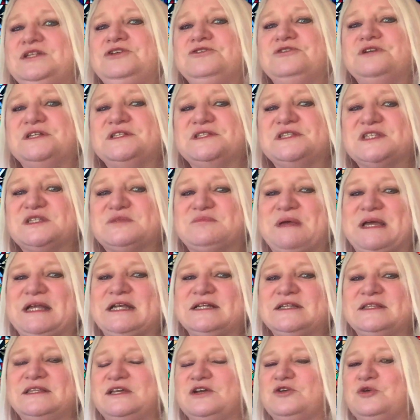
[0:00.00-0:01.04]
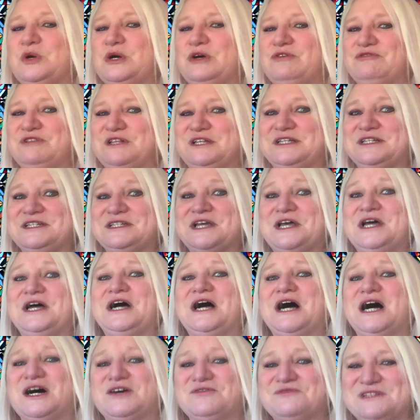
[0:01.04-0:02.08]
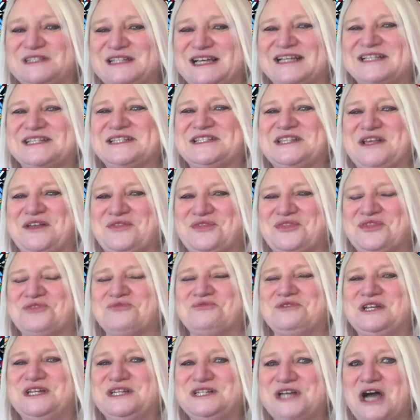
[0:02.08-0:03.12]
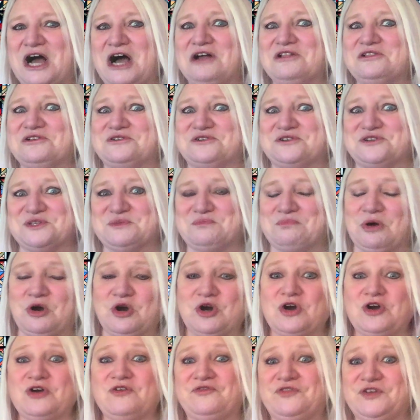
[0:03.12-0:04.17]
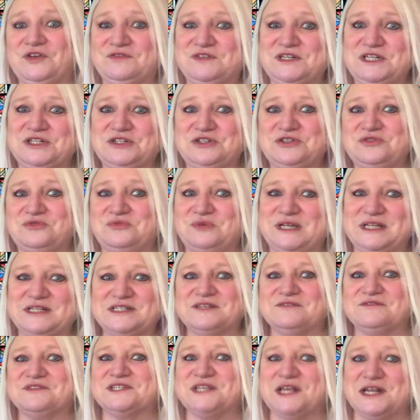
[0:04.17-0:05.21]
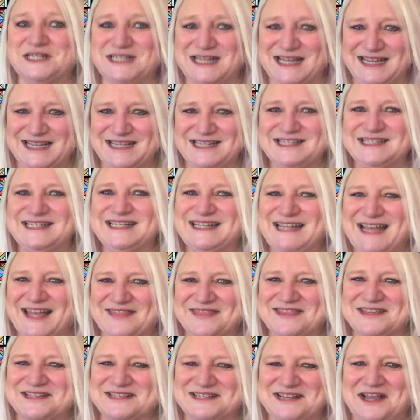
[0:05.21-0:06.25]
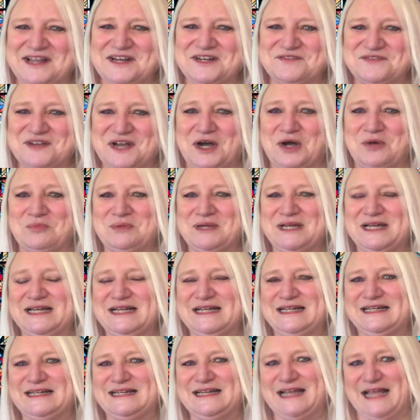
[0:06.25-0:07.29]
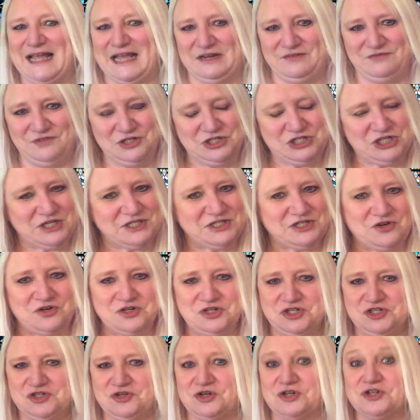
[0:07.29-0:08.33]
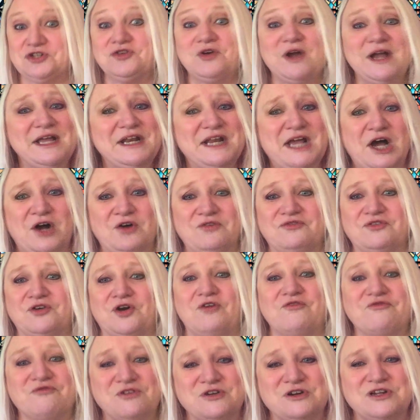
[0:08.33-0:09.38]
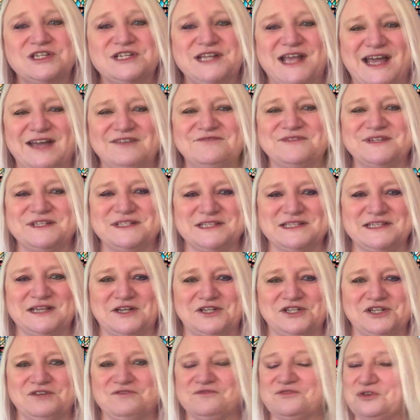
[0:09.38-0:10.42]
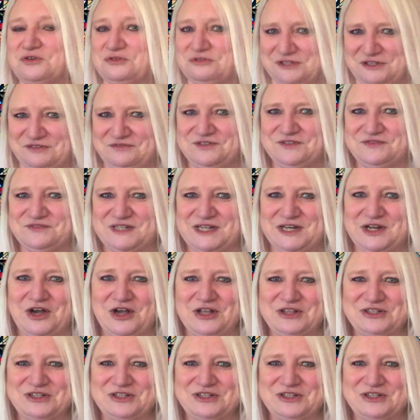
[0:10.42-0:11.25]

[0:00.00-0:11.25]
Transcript: you can spend the equivalent of less than $3 per 52 weeks of Sundays to get this kind of help. And if you just aren't sure, try it out for our first Advent session for only $50.